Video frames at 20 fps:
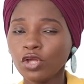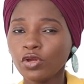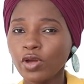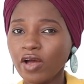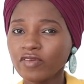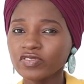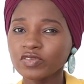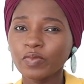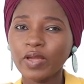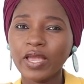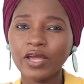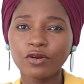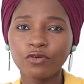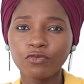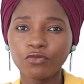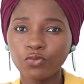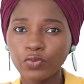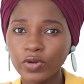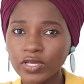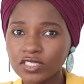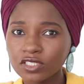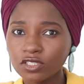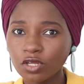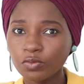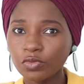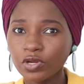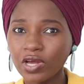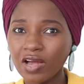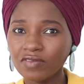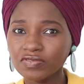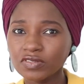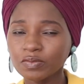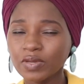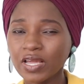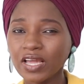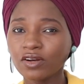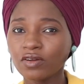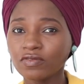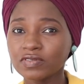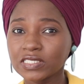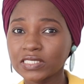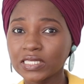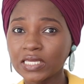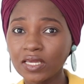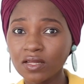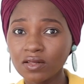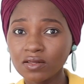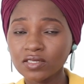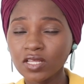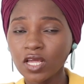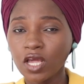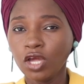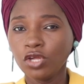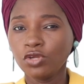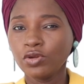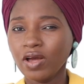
you have some kind of wisdom, you have some kind of skills,